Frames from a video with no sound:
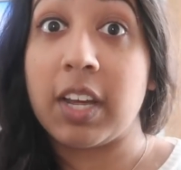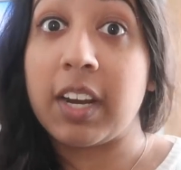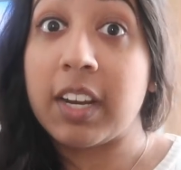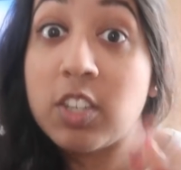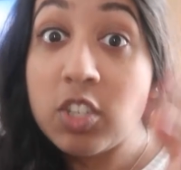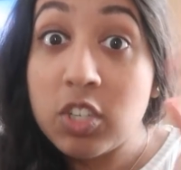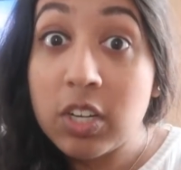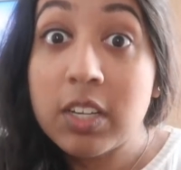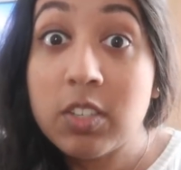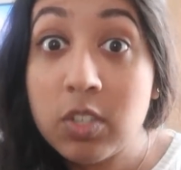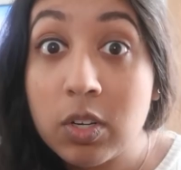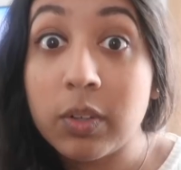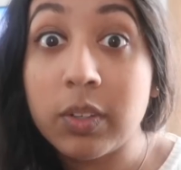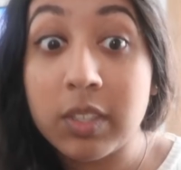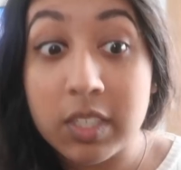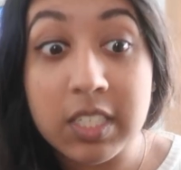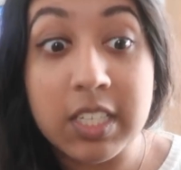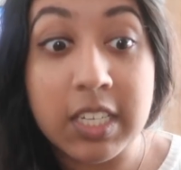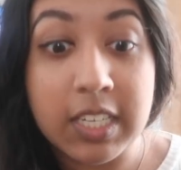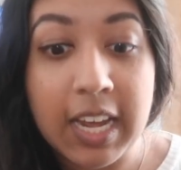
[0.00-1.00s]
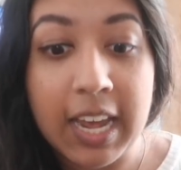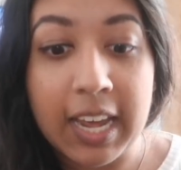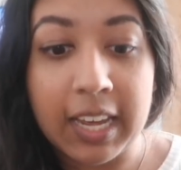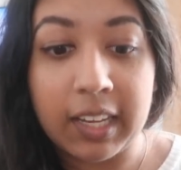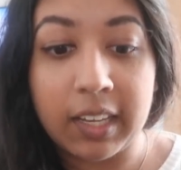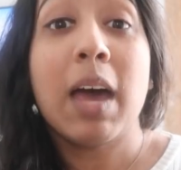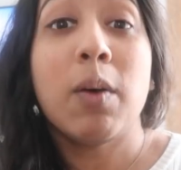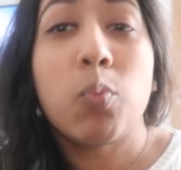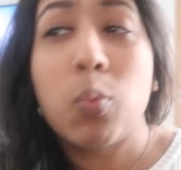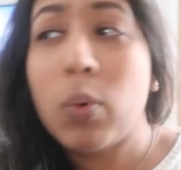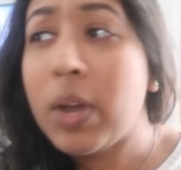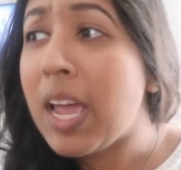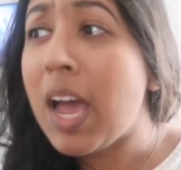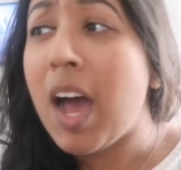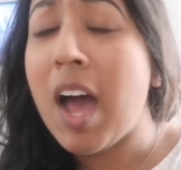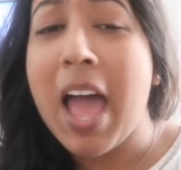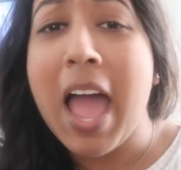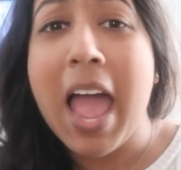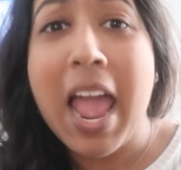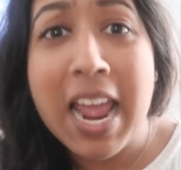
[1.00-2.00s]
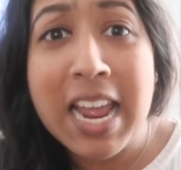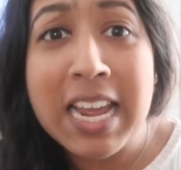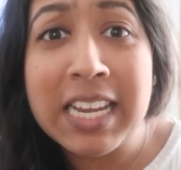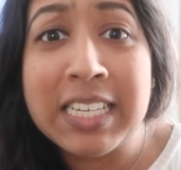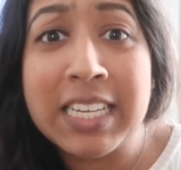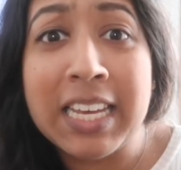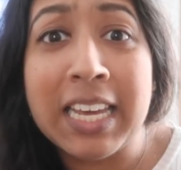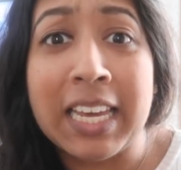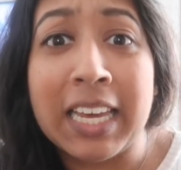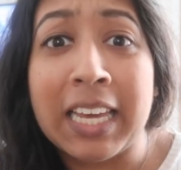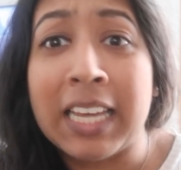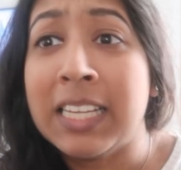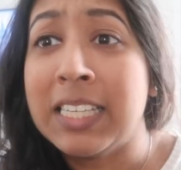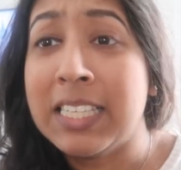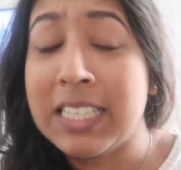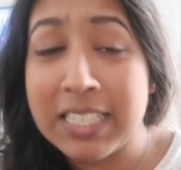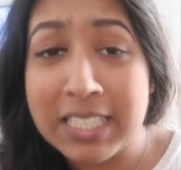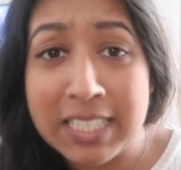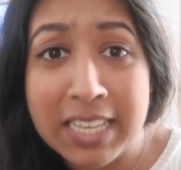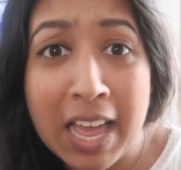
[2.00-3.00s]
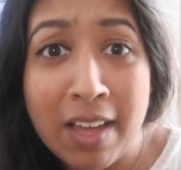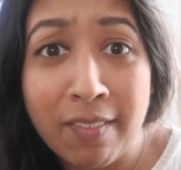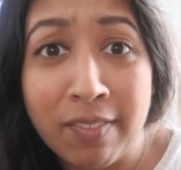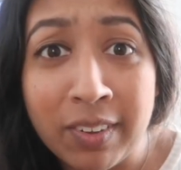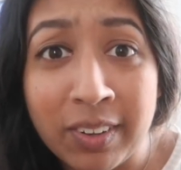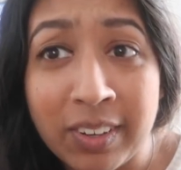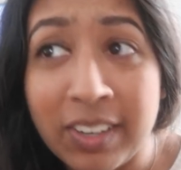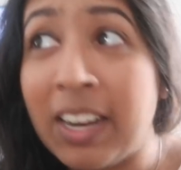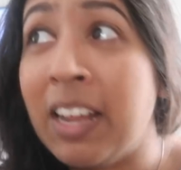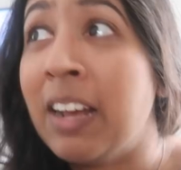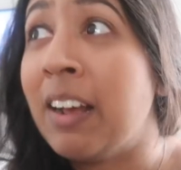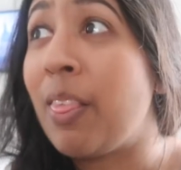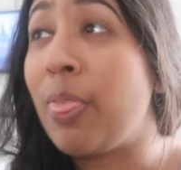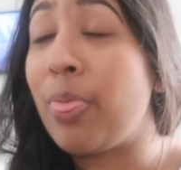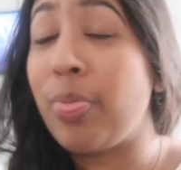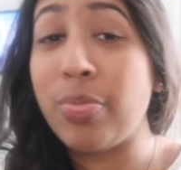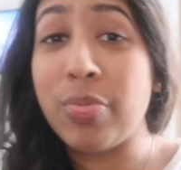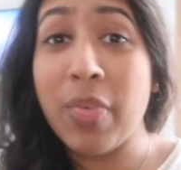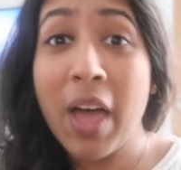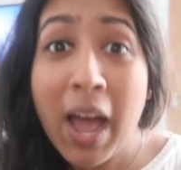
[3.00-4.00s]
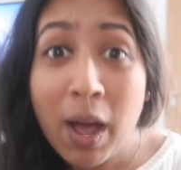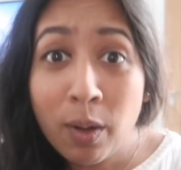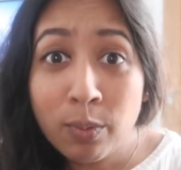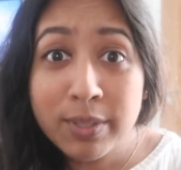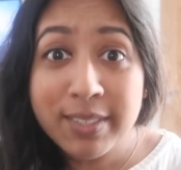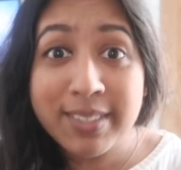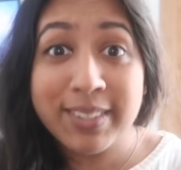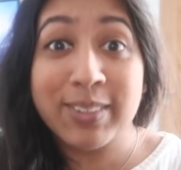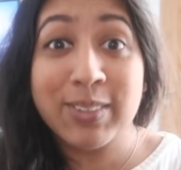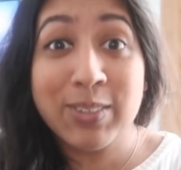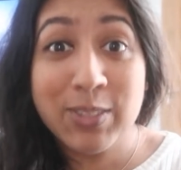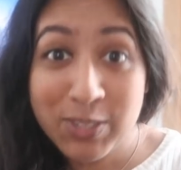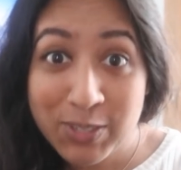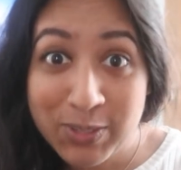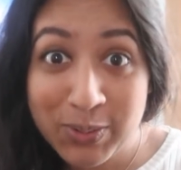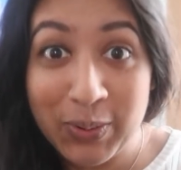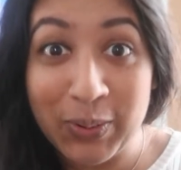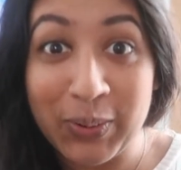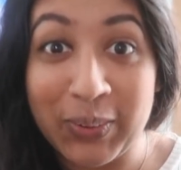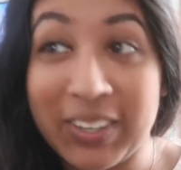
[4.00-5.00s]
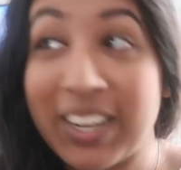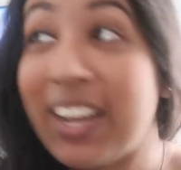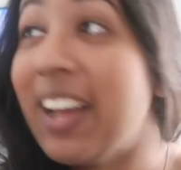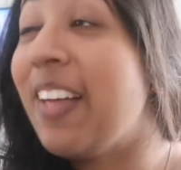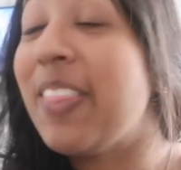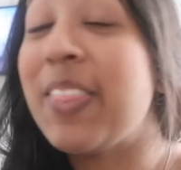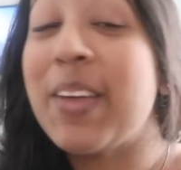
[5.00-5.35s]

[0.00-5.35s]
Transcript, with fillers: And I just looked today and we are 87 thousand strong.